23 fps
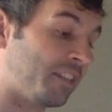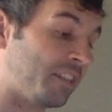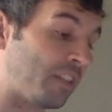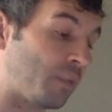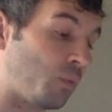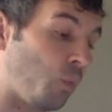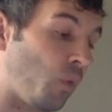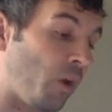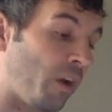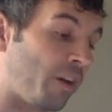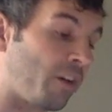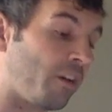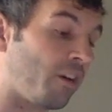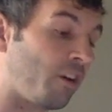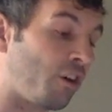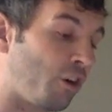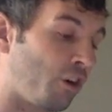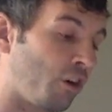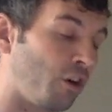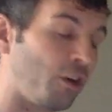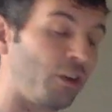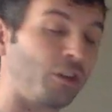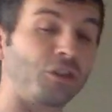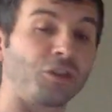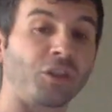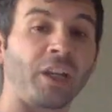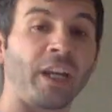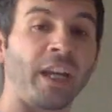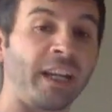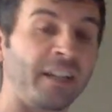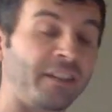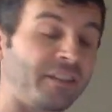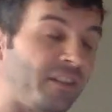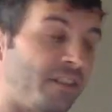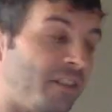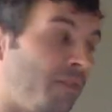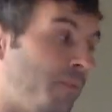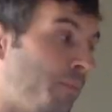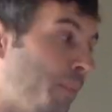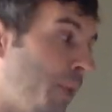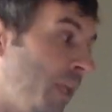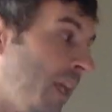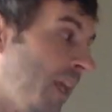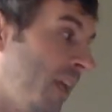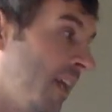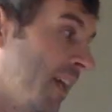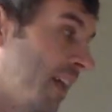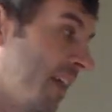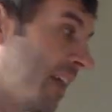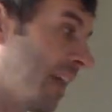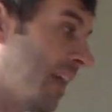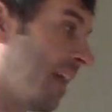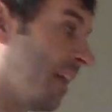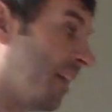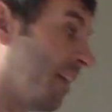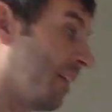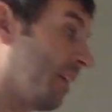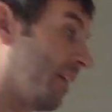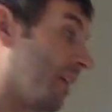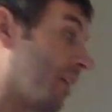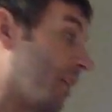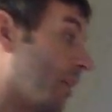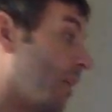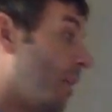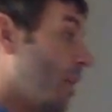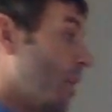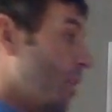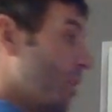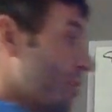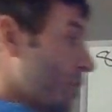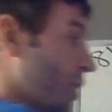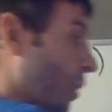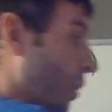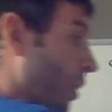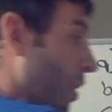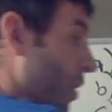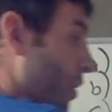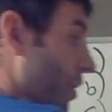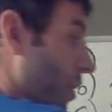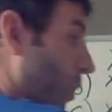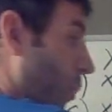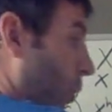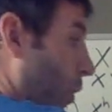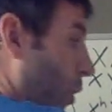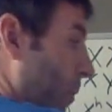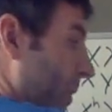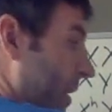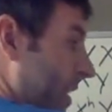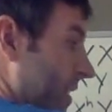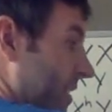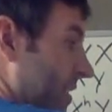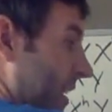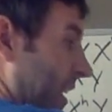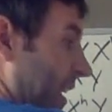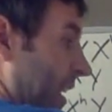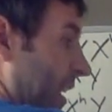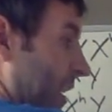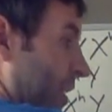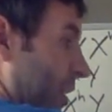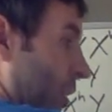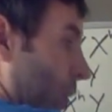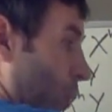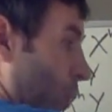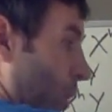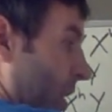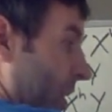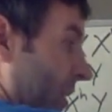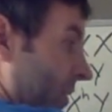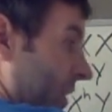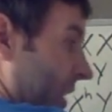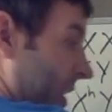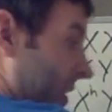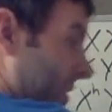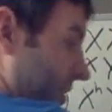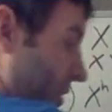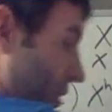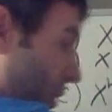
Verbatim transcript: it says, what are her chances of being a carrier? So the woman is either one of these